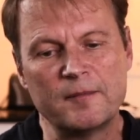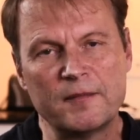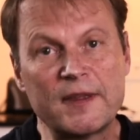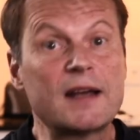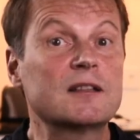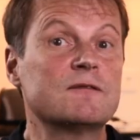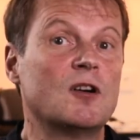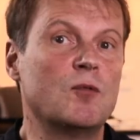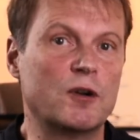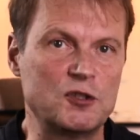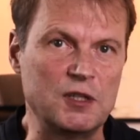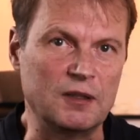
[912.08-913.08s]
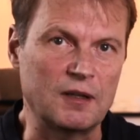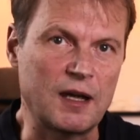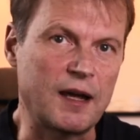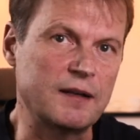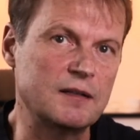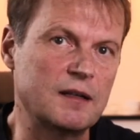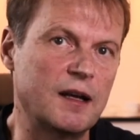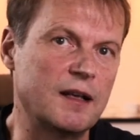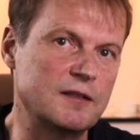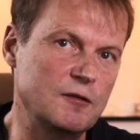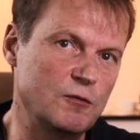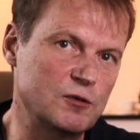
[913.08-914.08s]
Thanks for watching, and
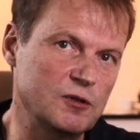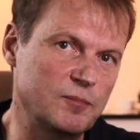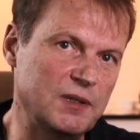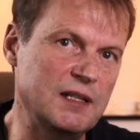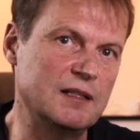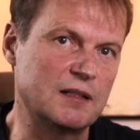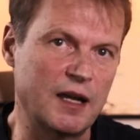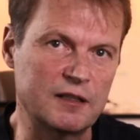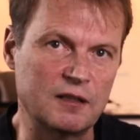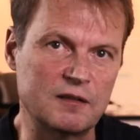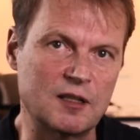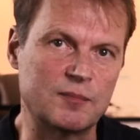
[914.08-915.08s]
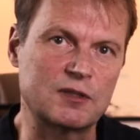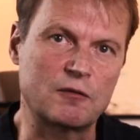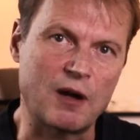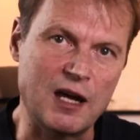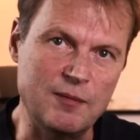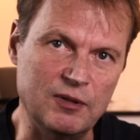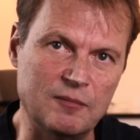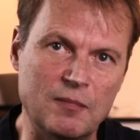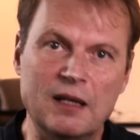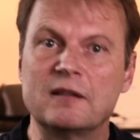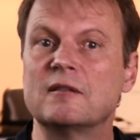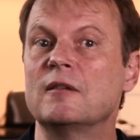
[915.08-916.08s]
as usual, please like and subscribe. It
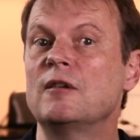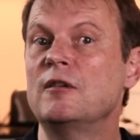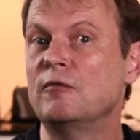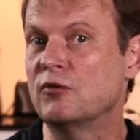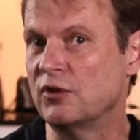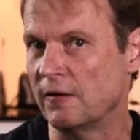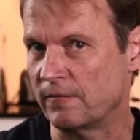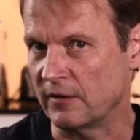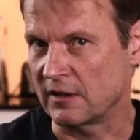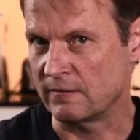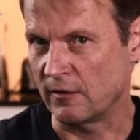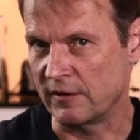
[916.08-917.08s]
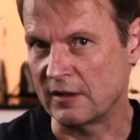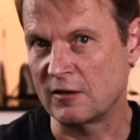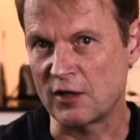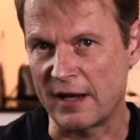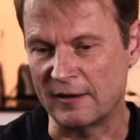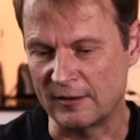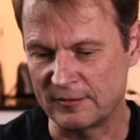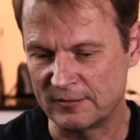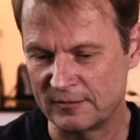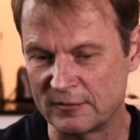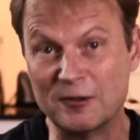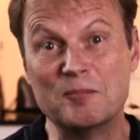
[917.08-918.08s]
makes a huge difference for this channel.
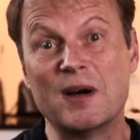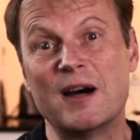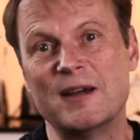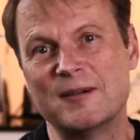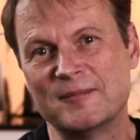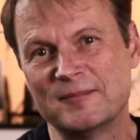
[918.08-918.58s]
Goodbye.